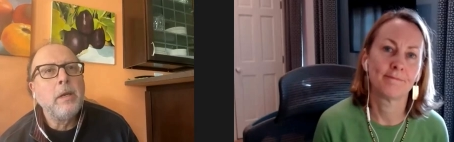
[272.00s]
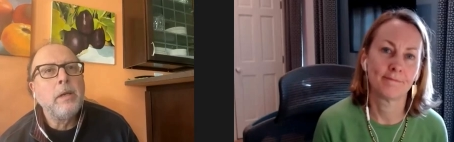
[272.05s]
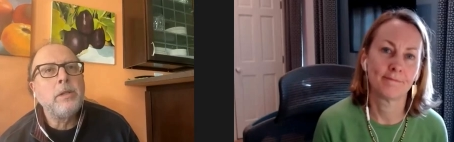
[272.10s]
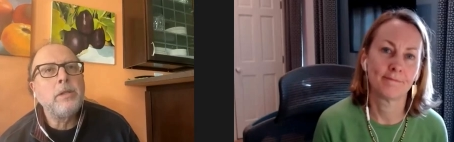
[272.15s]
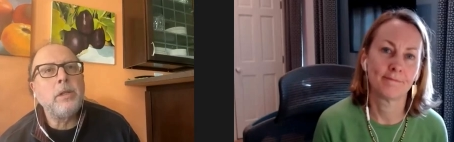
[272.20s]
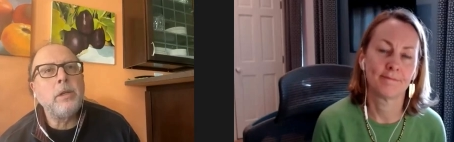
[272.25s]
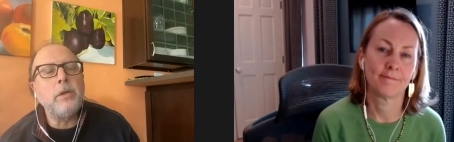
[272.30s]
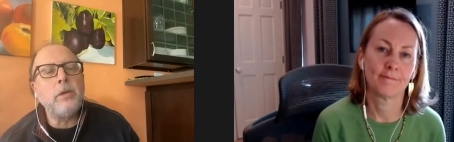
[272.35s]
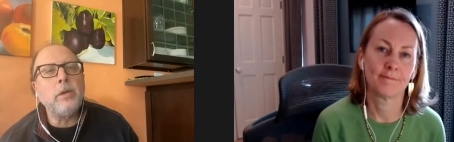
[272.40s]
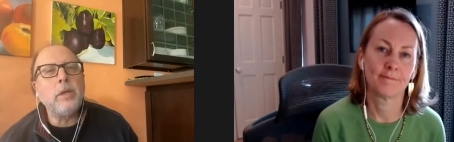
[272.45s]

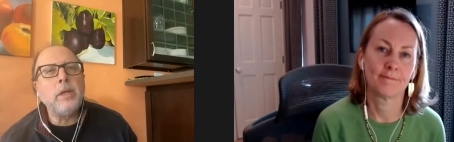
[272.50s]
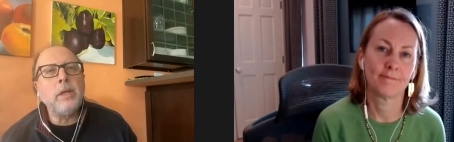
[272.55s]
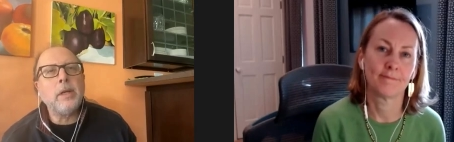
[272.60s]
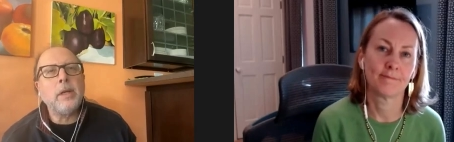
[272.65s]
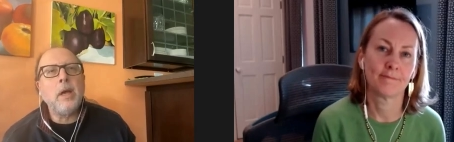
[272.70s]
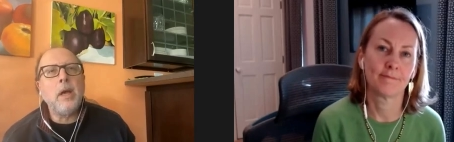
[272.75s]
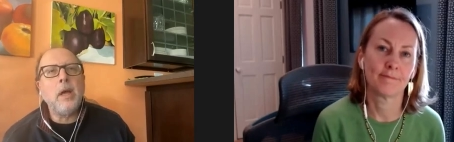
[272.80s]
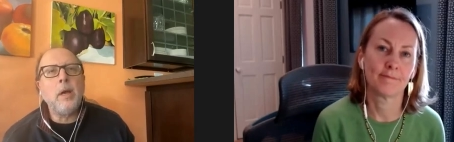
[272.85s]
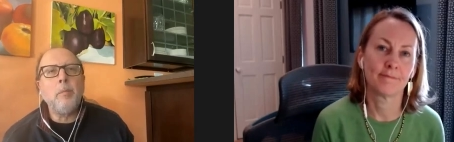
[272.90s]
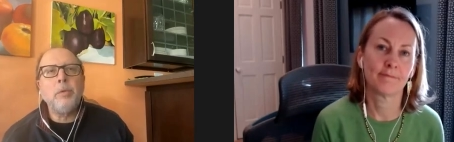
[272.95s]
Speaker 1: So you can
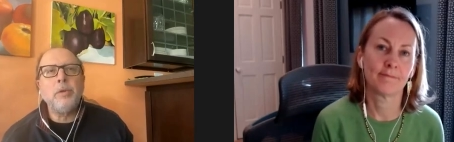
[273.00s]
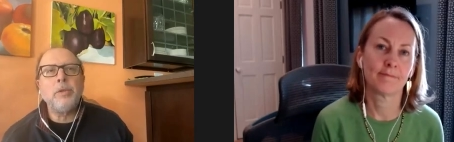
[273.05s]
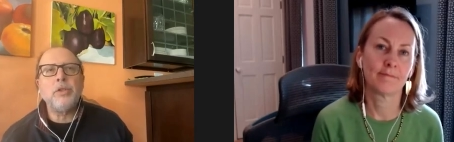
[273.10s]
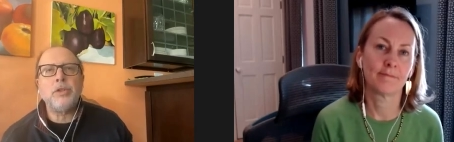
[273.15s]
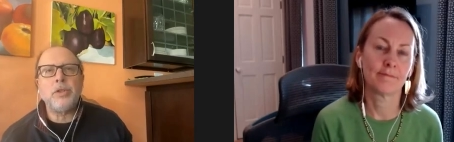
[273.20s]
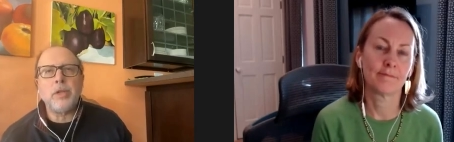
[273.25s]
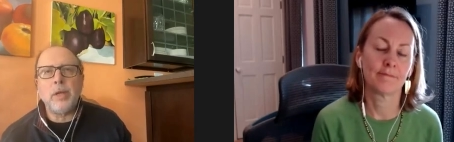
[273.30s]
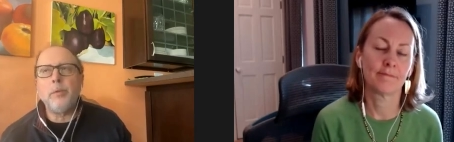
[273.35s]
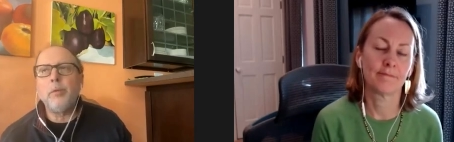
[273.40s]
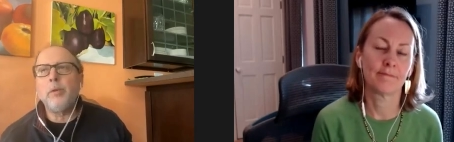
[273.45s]

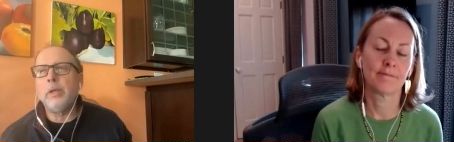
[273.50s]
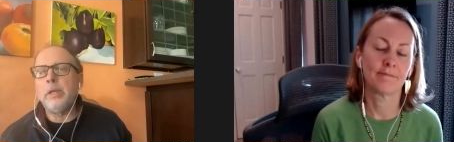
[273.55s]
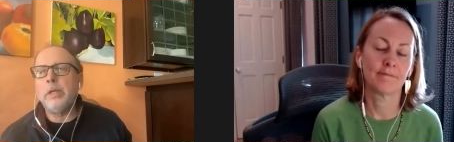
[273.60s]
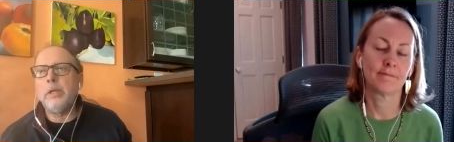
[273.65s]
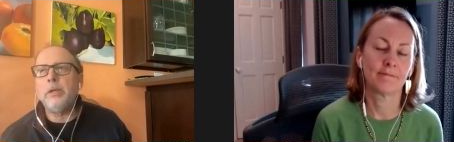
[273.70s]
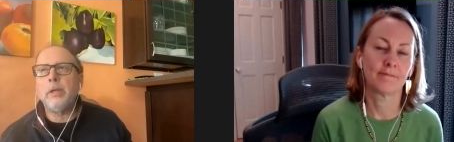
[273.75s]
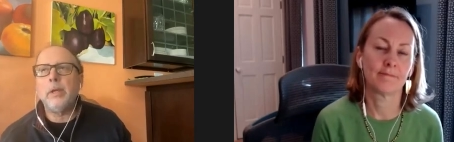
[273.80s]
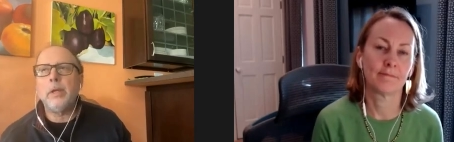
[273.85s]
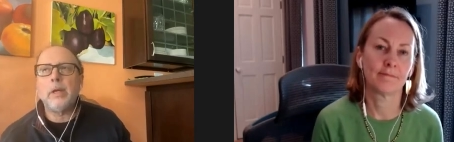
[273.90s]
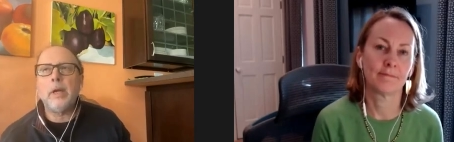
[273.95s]
accomplish generally,
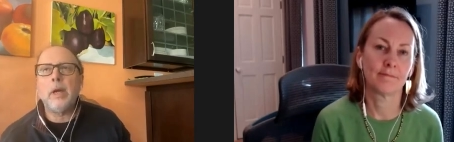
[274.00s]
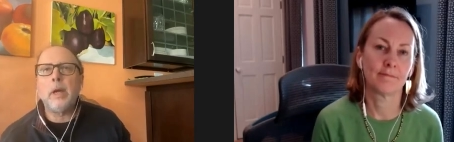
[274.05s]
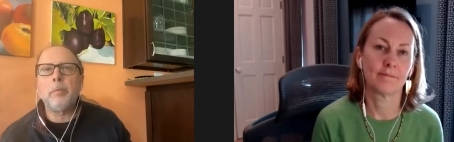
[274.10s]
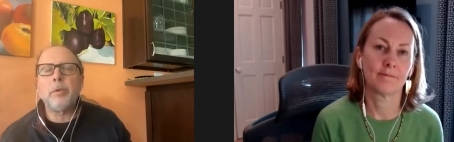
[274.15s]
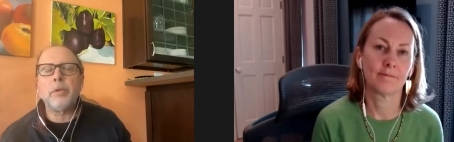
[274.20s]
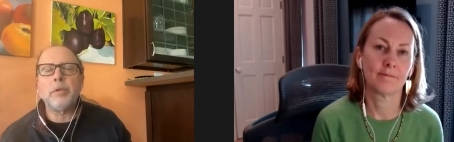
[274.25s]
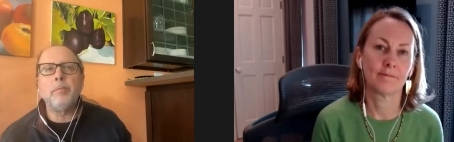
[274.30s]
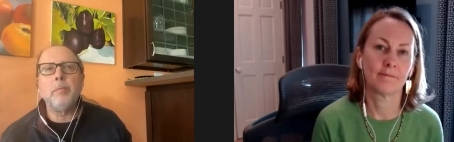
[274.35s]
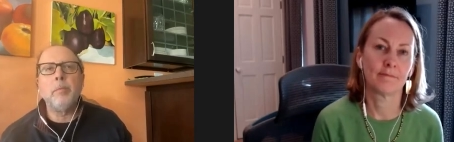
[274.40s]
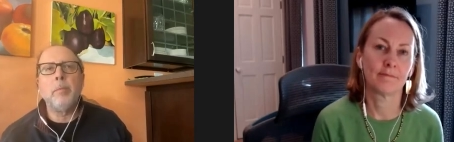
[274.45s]
you can
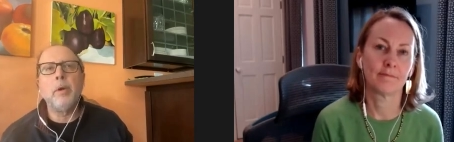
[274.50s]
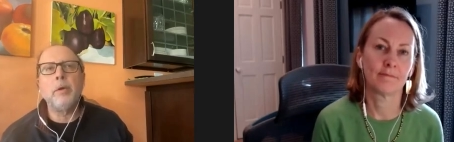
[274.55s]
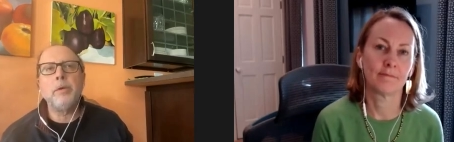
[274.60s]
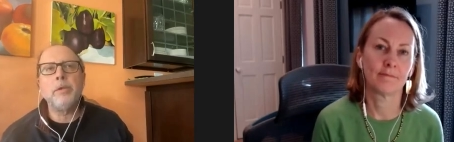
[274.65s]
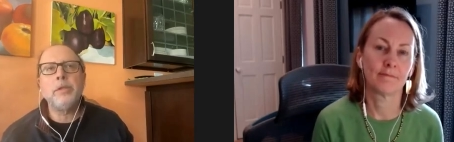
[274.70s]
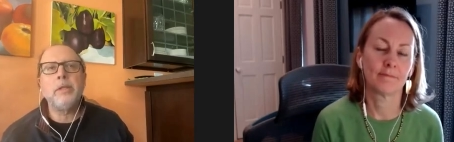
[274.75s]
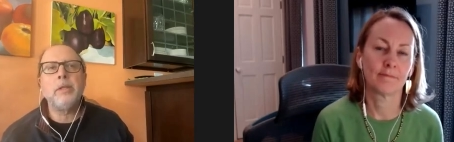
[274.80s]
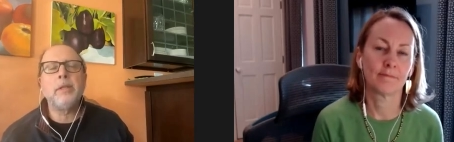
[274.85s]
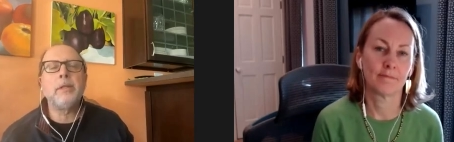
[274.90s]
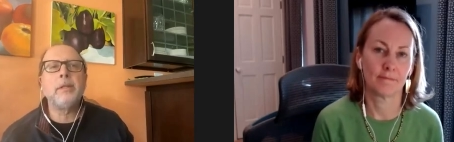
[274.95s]
accomplish
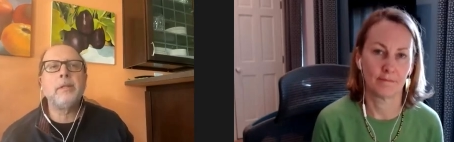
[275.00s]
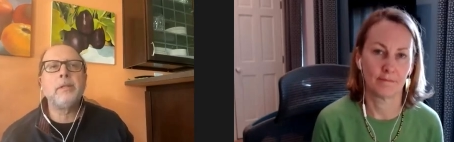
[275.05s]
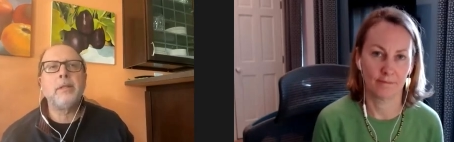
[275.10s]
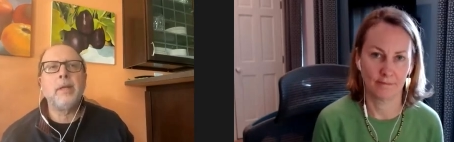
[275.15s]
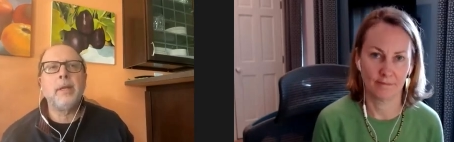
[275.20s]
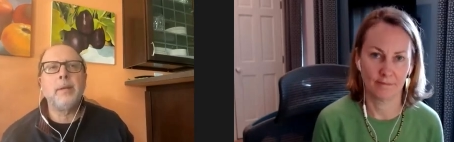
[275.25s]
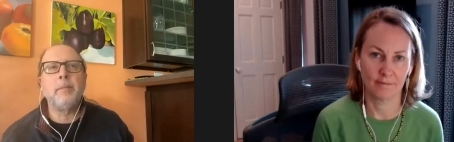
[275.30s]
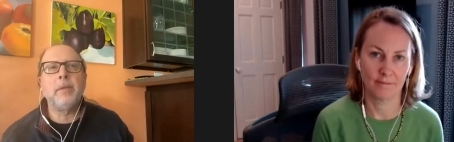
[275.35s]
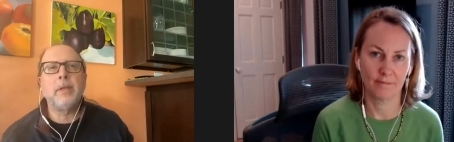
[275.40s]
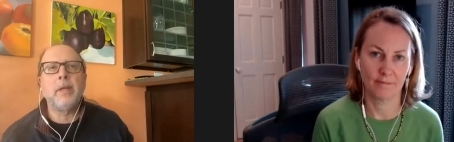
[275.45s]
most of the
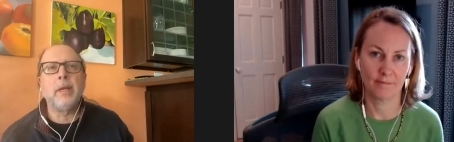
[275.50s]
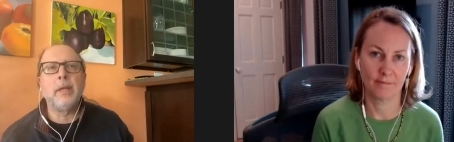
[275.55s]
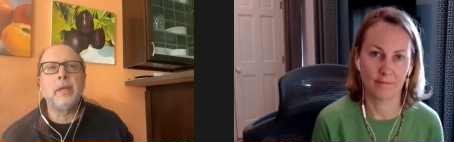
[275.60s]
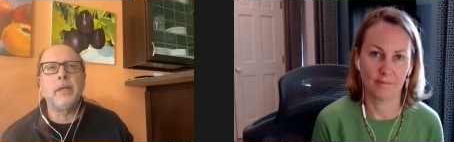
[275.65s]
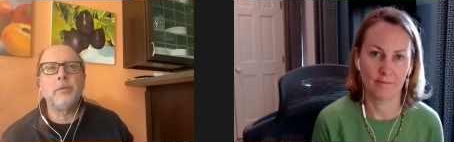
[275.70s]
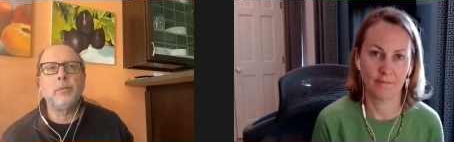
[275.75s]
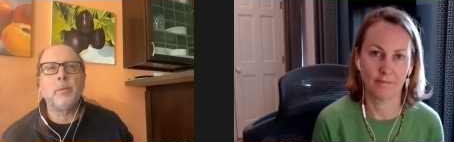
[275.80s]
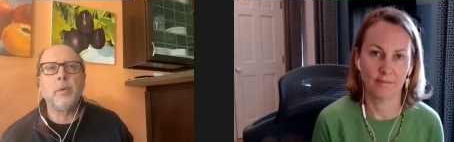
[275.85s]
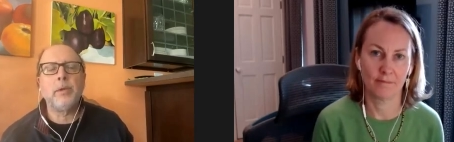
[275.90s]
same things,